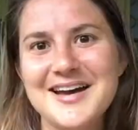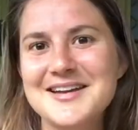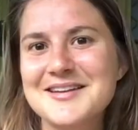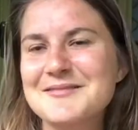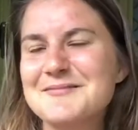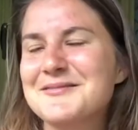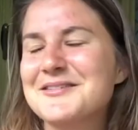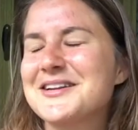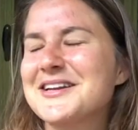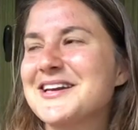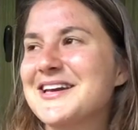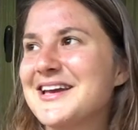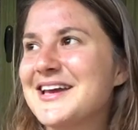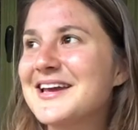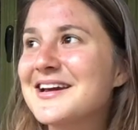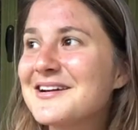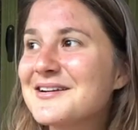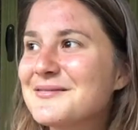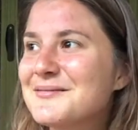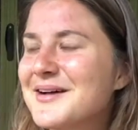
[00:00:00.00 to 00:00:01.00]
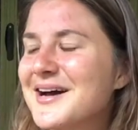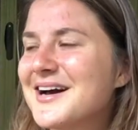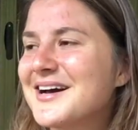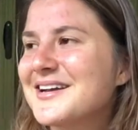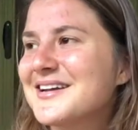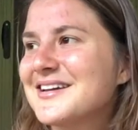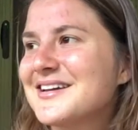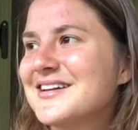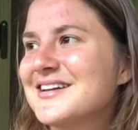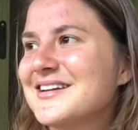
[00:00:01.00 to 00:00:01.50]
I didn't want to hear about
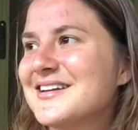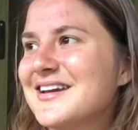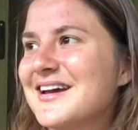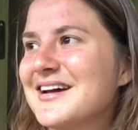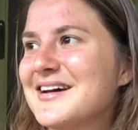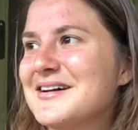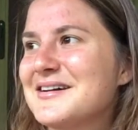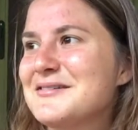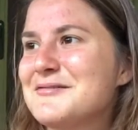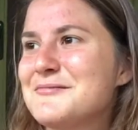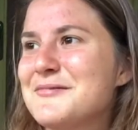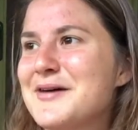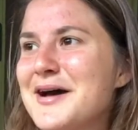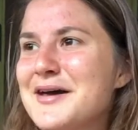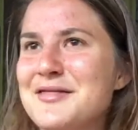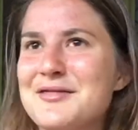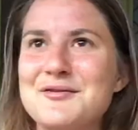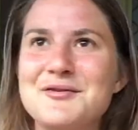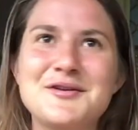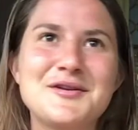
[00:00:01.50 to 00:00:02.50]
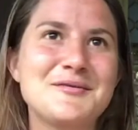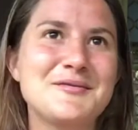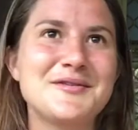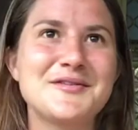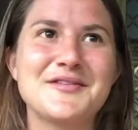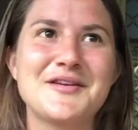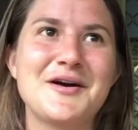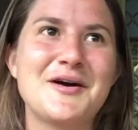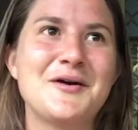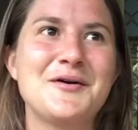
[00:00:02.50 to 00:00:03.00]
it. I thought it
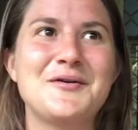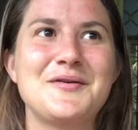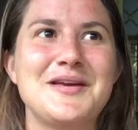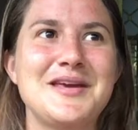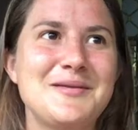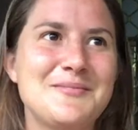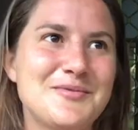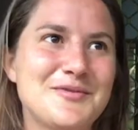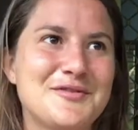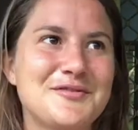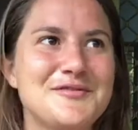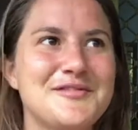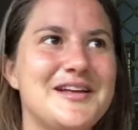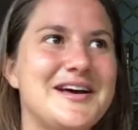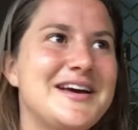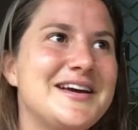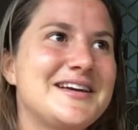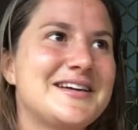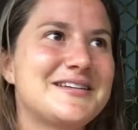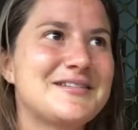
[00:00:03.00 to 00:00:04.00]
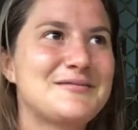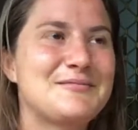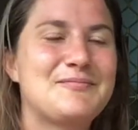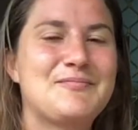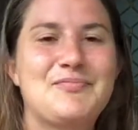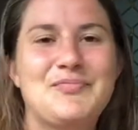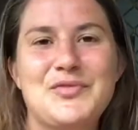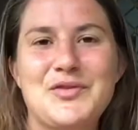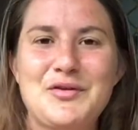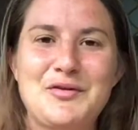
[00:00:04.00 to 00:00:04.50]
was a whole heap of like
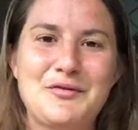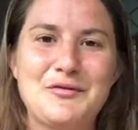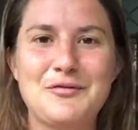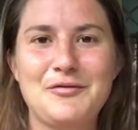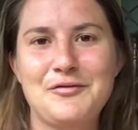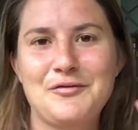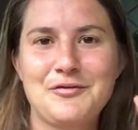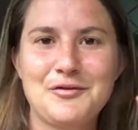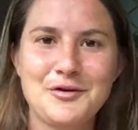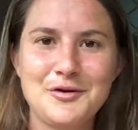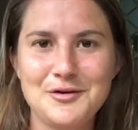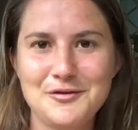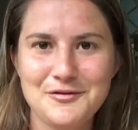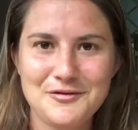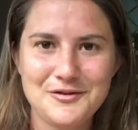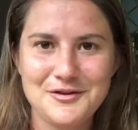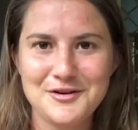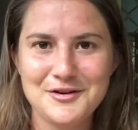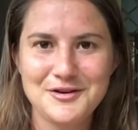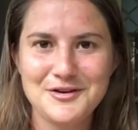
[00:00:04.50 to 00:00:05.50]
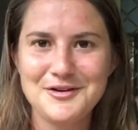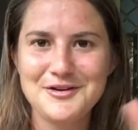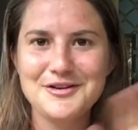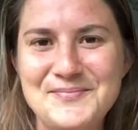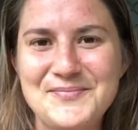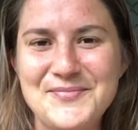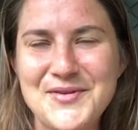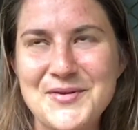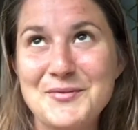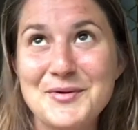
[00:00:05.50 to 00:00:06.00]
frou-frou,
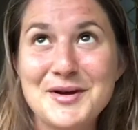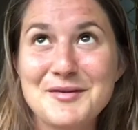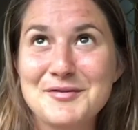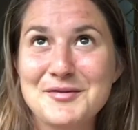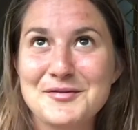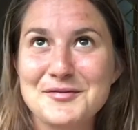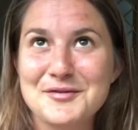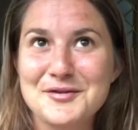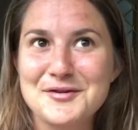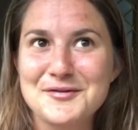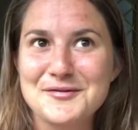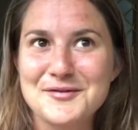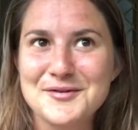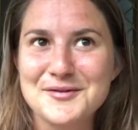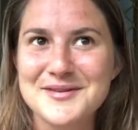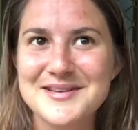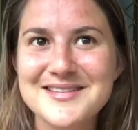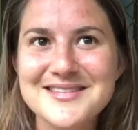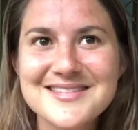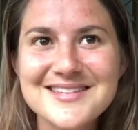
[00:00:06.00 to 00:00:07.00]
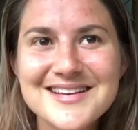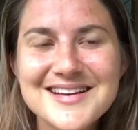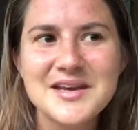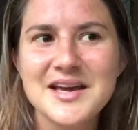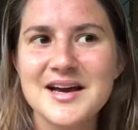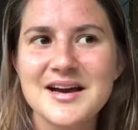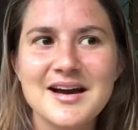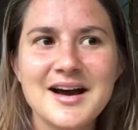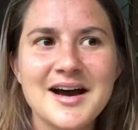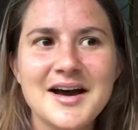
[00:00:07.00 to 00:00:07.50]
whatever frou-frou is.
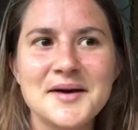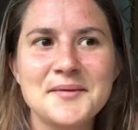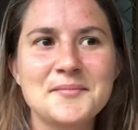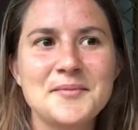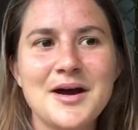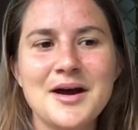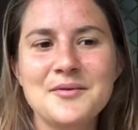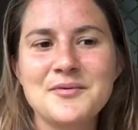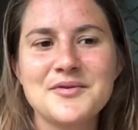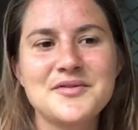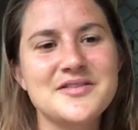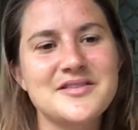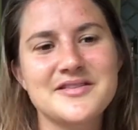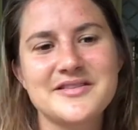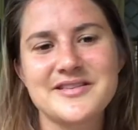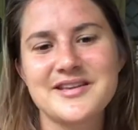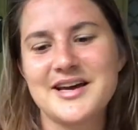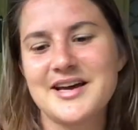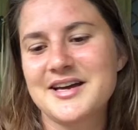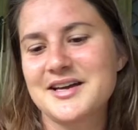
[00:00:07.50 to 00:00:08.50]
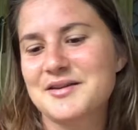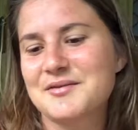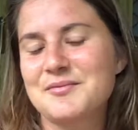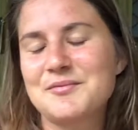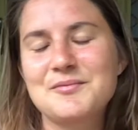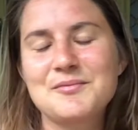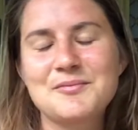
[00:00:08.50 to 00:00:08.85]
Yeah, I was just like,